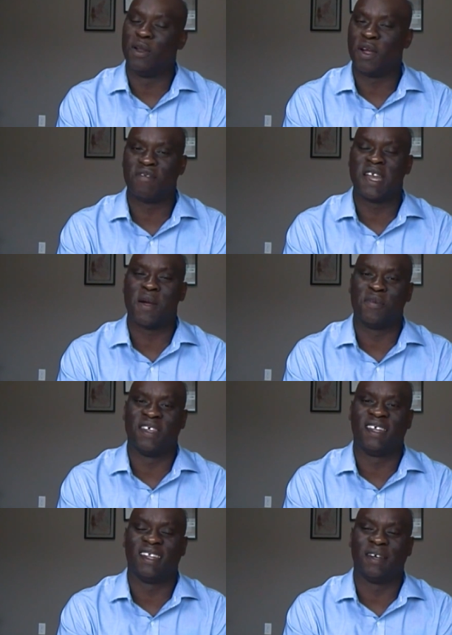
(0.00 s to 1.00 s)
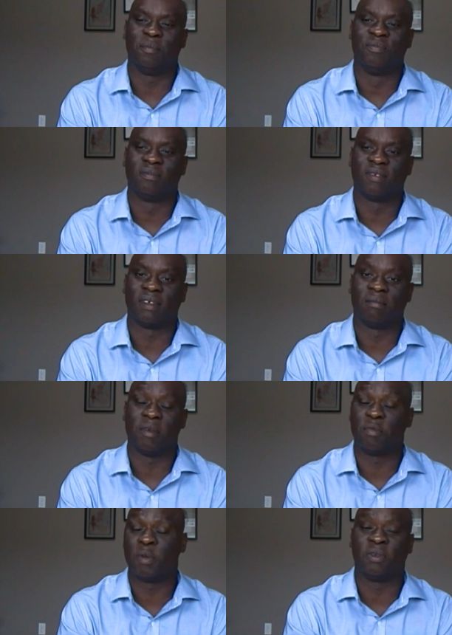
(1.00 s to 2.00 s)
Now I know every now and then um,
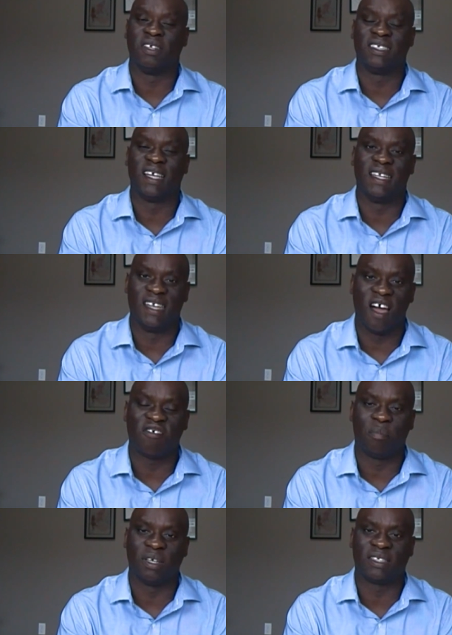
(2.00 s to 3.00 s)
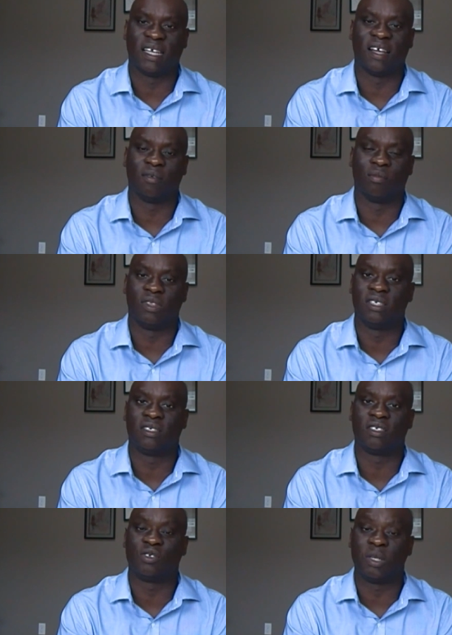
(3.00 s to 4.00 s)
maybe people don't say it enough, but uh,
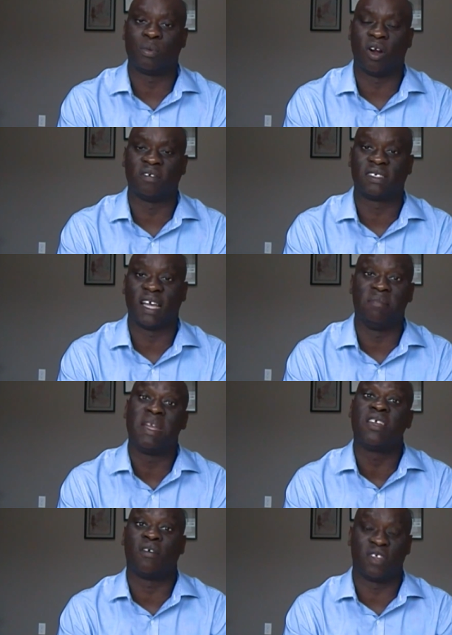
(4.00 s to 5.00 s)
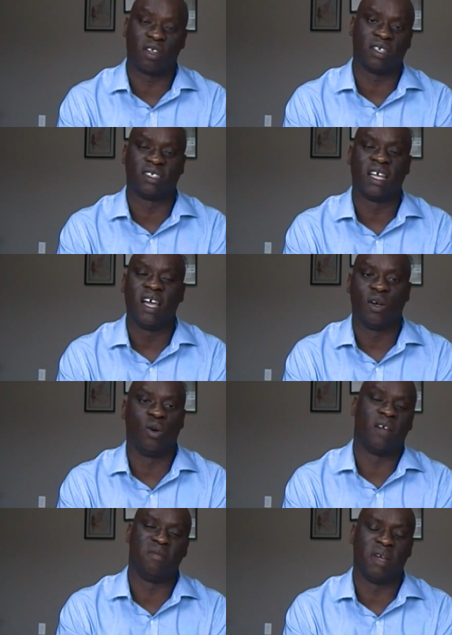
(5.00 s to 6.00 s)
these three profs and many of the others
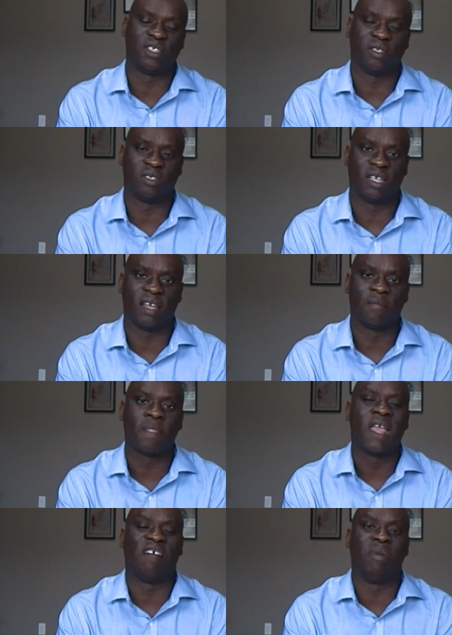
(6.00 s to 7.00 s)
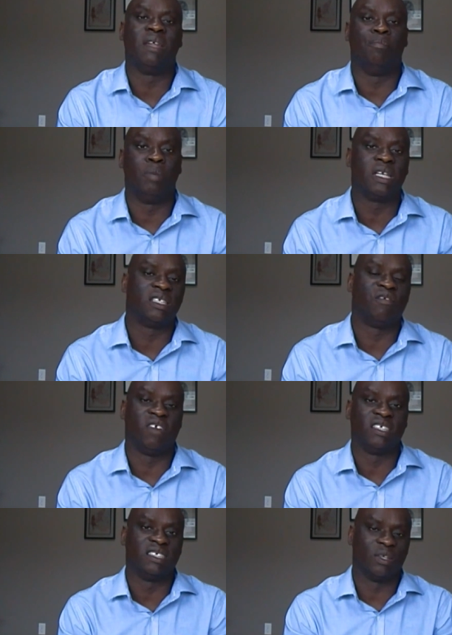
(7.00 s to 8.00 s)
who I haven't mentioned today have made a big
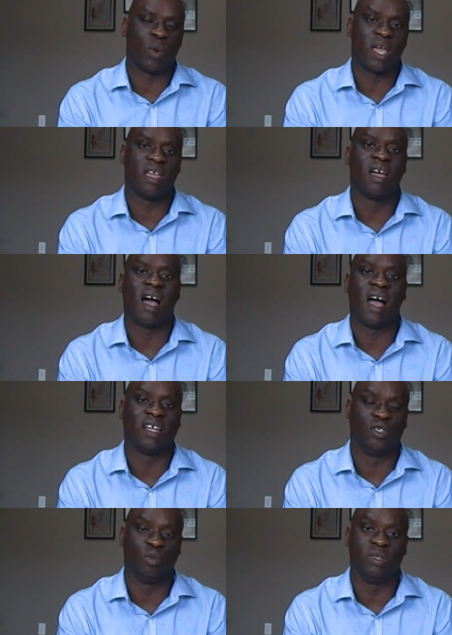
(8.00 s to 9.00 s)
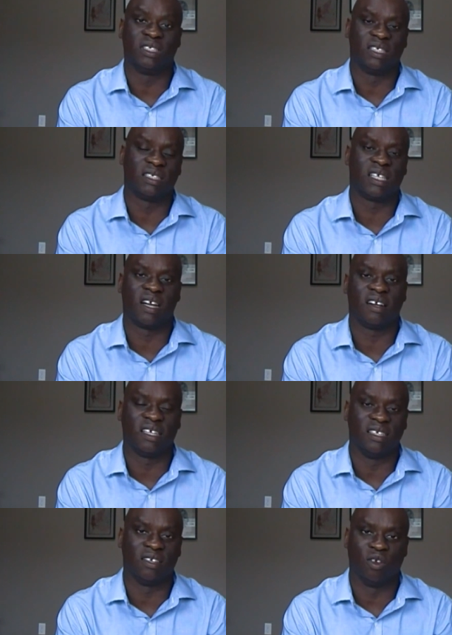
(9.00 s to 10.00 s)
difference in the way I do business
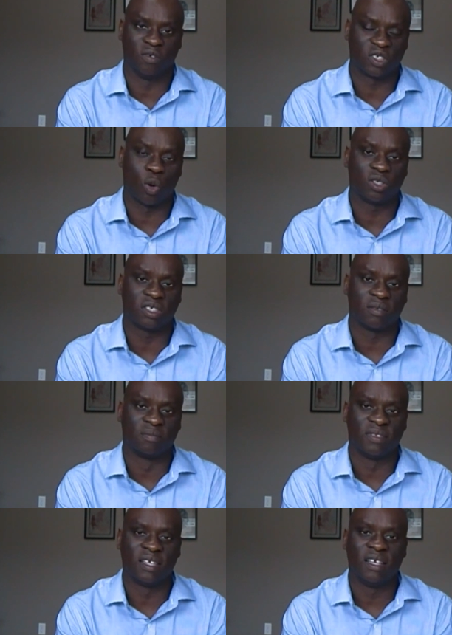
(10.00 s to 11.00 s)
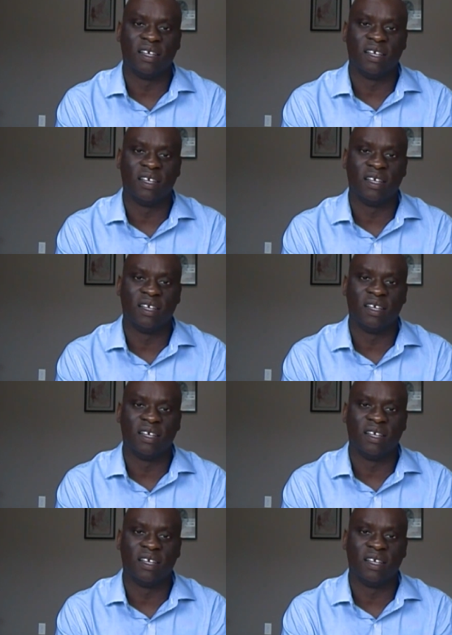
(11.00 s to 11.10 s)
here in Nova Scotia.